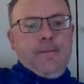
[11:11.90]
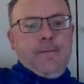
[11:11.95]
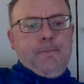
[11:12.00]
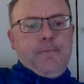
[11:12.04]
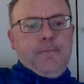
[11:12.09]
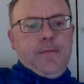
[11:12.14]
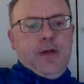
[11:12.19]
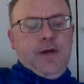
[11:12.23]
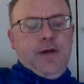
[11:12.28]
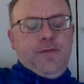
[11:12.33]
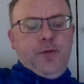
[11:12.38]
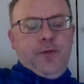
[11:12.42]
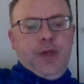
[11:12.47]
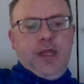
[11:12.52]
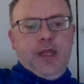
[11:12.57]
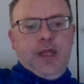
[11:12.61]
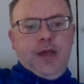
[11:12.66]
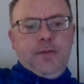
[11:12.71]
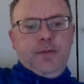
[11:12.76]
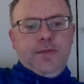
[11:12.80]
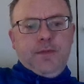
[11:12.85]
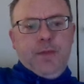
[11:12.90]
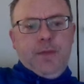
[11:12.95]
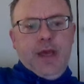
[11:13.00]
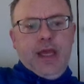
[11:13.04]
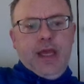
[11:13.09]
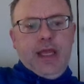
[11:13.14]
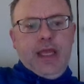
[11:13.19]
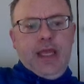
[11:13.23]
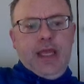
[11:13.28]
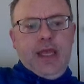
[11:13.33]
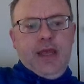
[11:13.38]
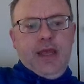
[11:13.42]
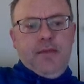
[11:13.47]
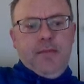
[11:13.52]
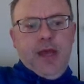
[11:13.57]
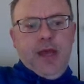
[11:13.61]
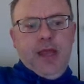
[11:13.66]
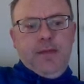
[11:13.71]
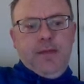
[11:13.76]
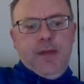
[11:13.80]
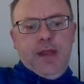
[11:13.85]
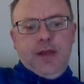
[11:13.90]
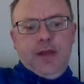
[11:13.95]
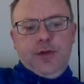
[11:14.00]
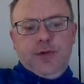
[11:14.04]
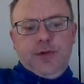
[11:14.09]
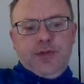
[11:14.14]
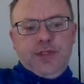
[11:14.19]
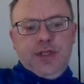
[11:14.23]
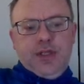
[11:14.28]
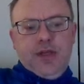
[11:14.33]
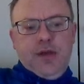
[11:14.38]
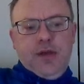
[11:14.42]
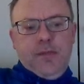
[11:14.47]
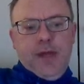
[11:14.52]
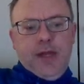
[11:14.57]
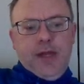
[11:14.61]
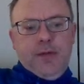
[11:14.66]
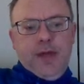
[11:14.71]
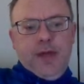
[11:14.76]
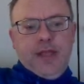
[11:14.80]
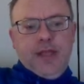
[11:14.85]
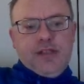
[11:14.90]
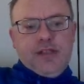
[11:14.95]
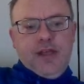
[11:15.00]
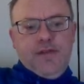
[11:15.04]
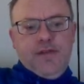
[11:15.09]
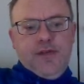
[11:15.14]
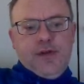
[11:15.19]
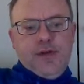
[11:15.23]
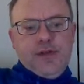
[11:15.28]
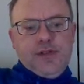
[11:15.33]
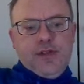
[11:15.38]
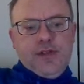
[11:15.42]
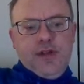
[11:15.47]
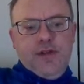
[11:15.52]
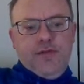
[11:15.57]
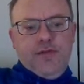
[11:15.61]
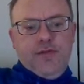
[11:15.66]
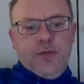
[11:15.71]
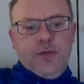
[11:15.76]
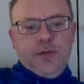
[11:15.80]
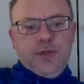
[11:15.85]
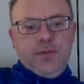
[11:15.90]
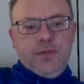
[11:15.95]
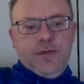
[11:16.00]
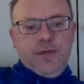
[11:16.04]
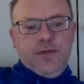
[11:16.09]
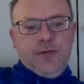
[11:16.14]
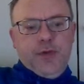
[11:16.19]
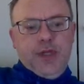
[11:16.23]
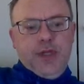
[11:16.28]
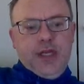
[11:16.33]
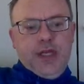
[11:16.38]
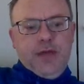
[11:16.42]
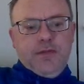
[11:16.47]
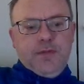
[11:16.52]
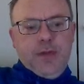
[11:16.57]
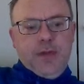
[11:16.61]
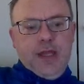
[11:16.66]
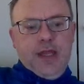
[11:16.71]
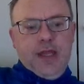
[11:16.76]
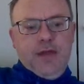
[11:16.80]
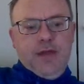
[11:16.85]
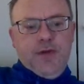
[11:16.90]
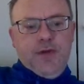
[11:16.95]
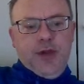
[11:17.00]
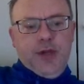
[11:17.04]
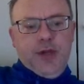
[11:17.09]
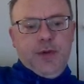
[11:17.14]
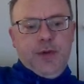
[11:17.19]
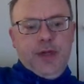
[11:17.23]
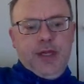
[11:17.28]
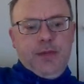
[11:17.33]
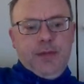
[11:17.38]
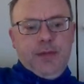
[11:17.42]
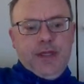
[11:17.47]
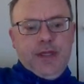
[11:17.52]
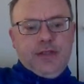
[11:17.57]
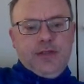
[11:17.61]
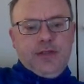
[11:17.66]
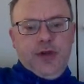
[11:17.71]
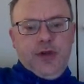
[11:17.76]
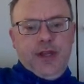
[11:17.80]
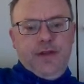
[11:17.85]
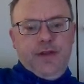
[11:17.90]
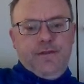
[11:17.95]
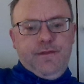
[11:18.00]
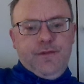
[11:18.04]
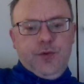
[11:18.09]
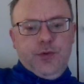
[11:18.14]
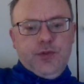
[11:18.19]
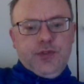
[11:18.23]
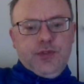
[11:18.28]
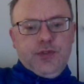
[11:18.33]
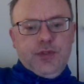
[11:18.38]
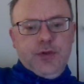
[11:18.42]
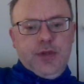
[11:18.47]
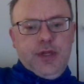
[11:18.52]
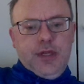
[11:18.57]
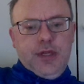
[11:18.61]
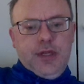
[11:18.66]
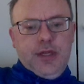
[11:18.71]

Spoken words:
I thought he comes back here. Maybe he could also come back to a7 as another option, but I thought he comes back here very quickly, plays knight e4, sorry.